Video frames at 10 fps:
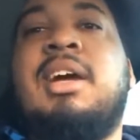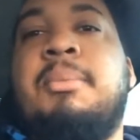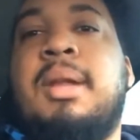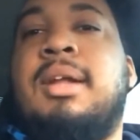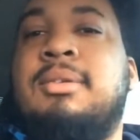
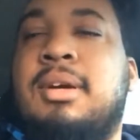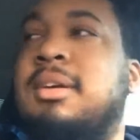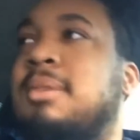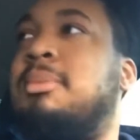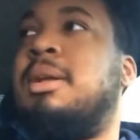I'd be
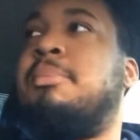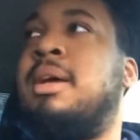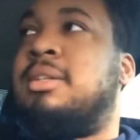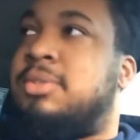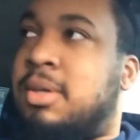like, Money
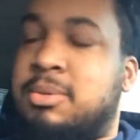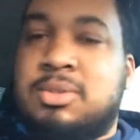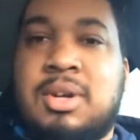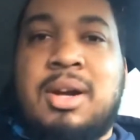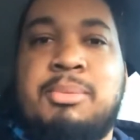made the trend. What
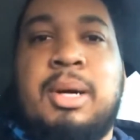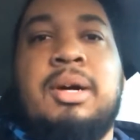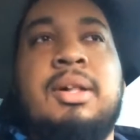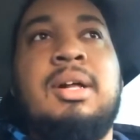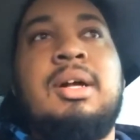you talking
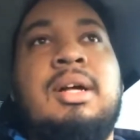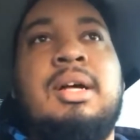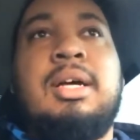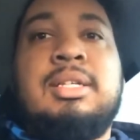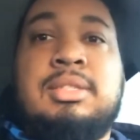about?
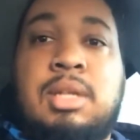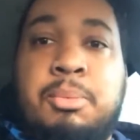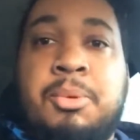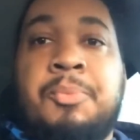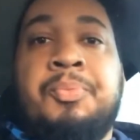It's
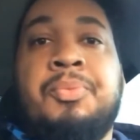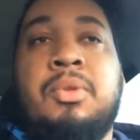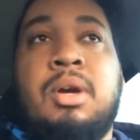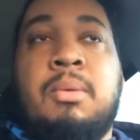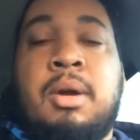simple.
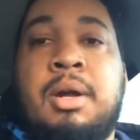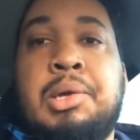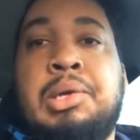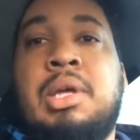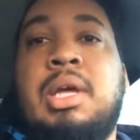All right.
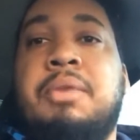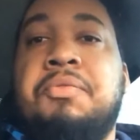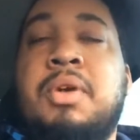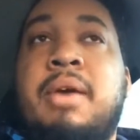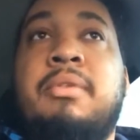
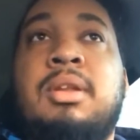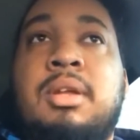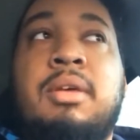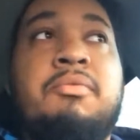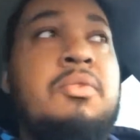If you
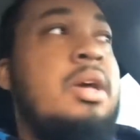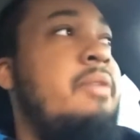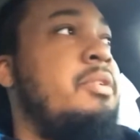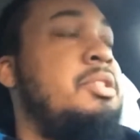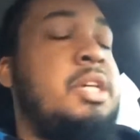haven't
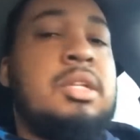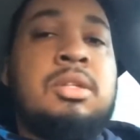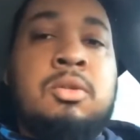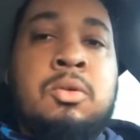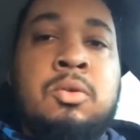checked
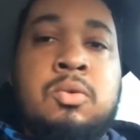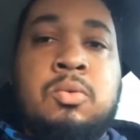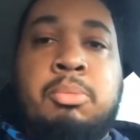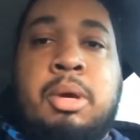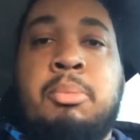the news
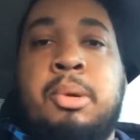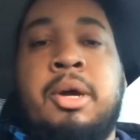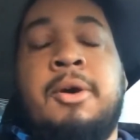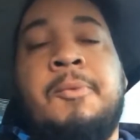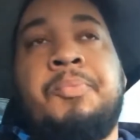with
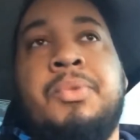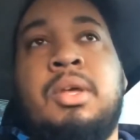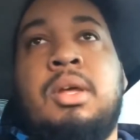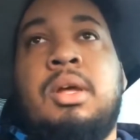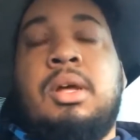PayPal,
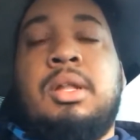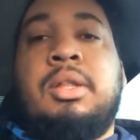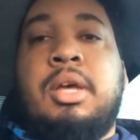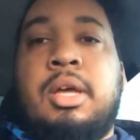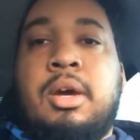
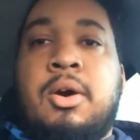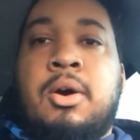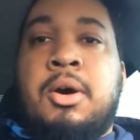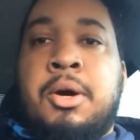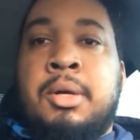they
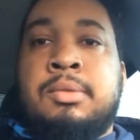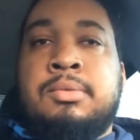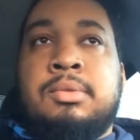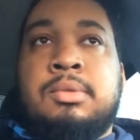are